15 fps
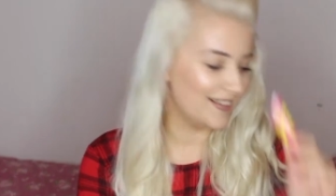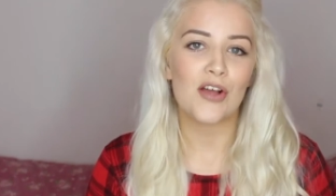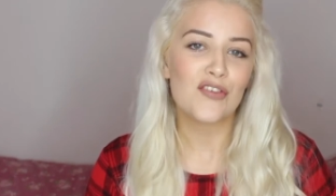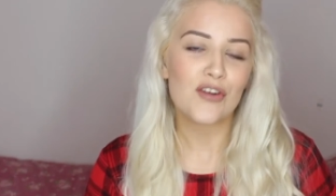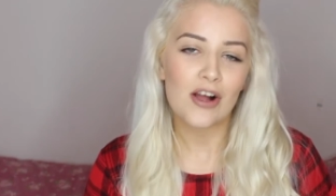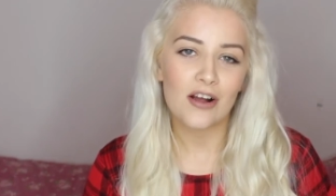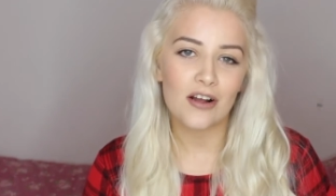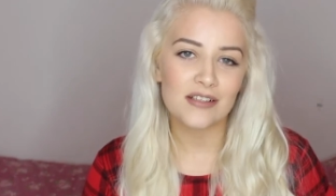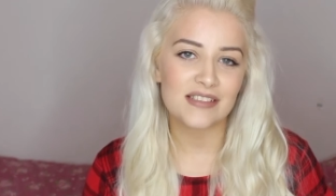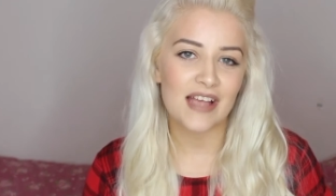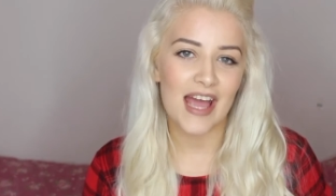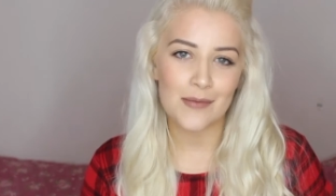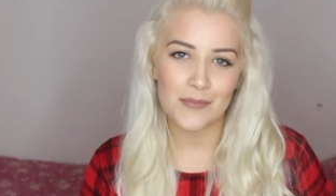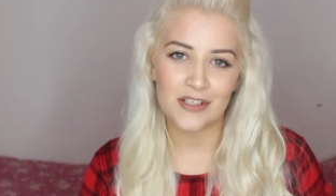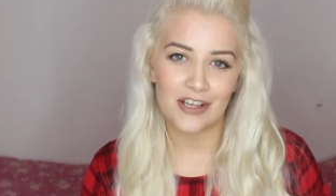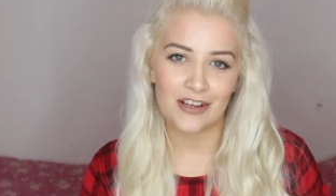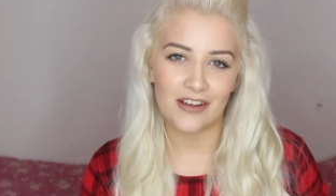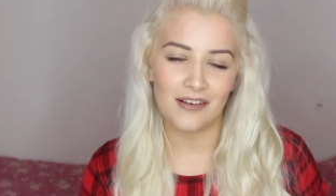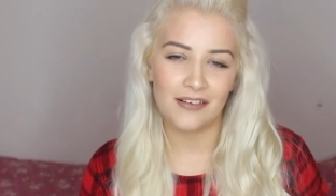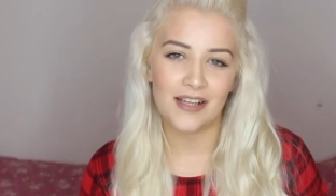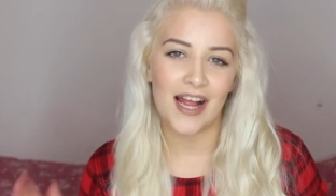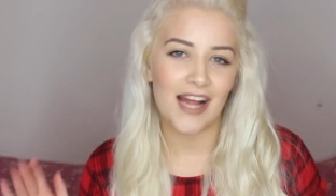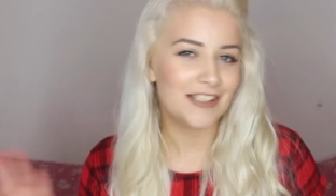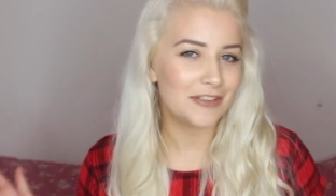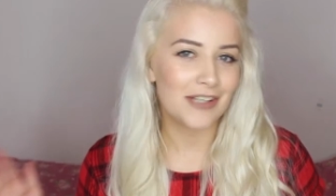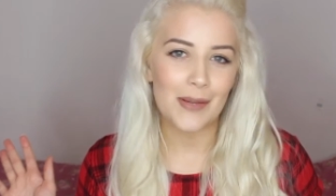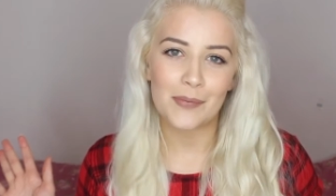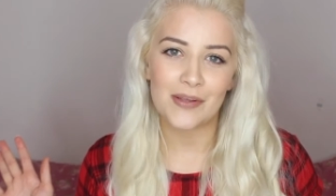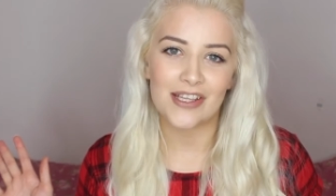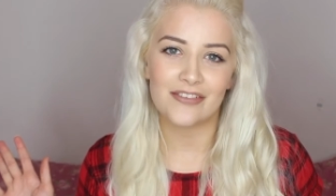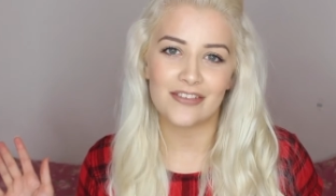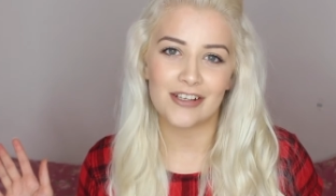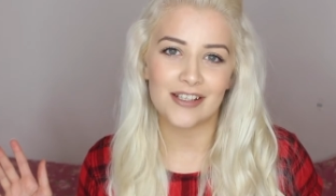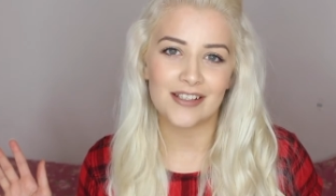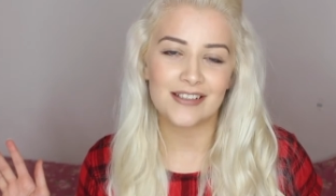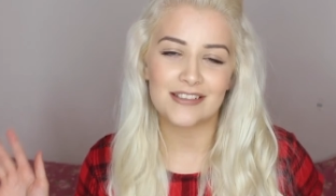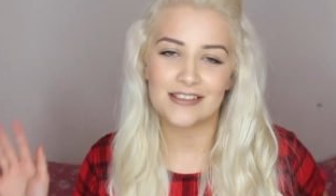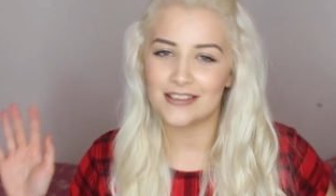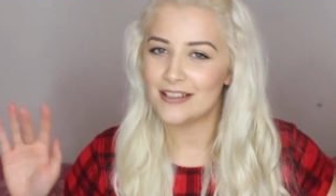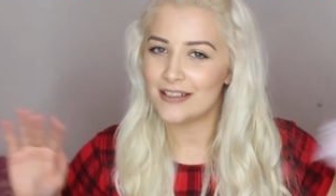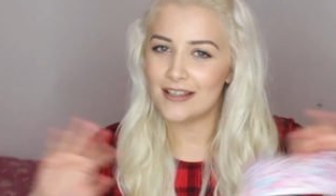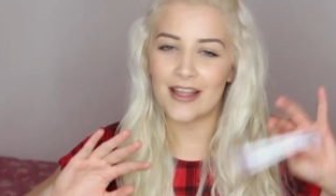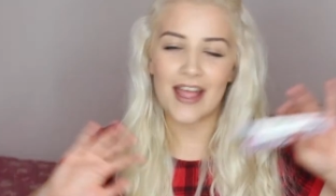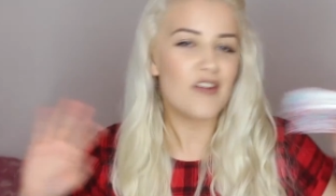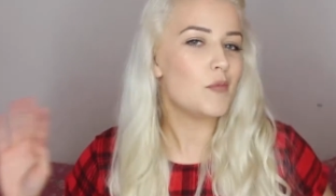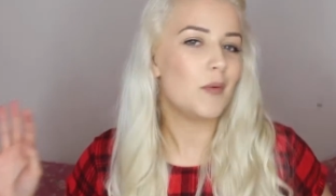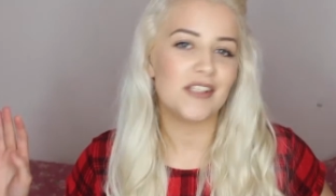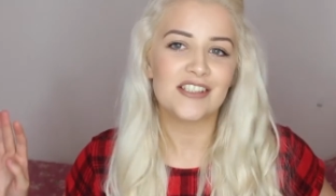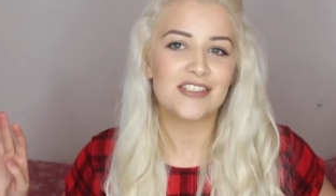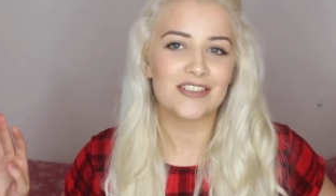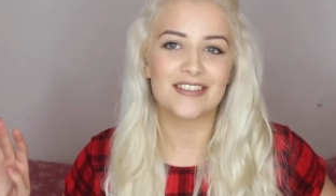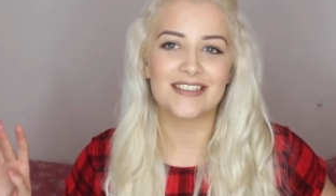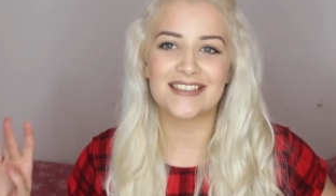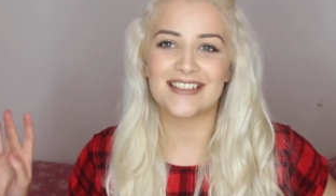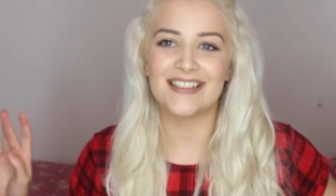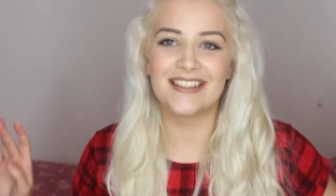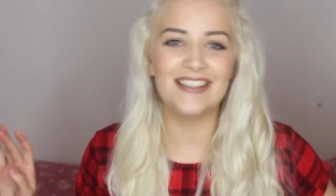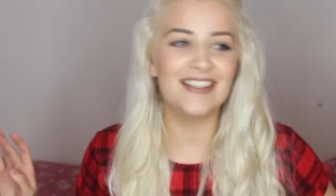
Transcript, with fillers: Of course, I am a girl. I do get periods. Everybody does.